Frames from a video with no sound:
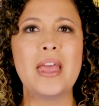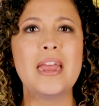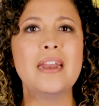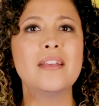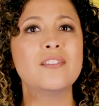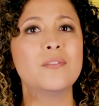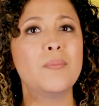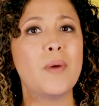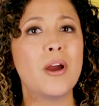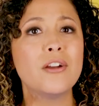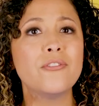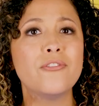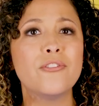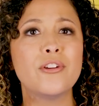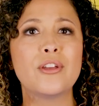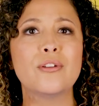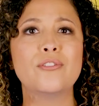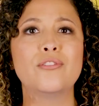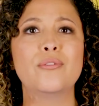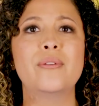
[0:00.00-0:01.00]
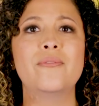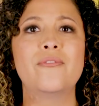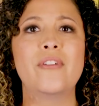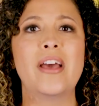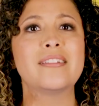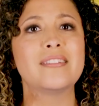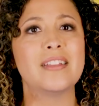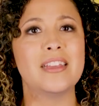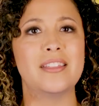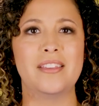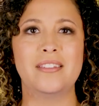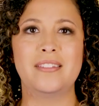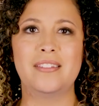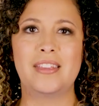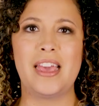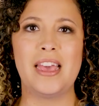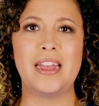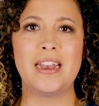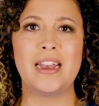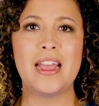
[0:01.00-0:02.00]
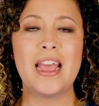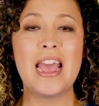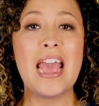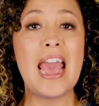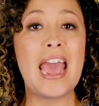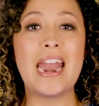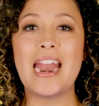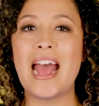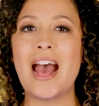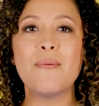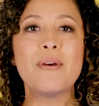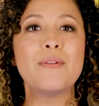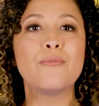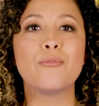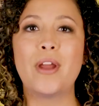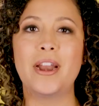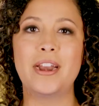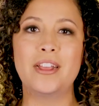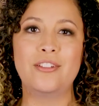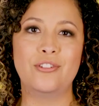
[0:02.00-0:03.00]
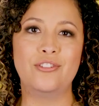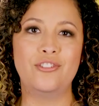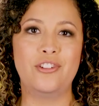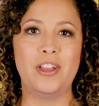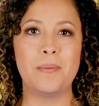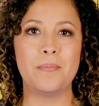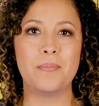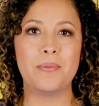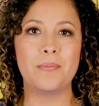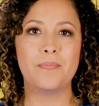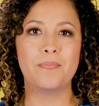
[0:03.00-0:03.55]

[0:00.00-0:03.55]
it is smart for you to invest in this kit and have it ready to ship.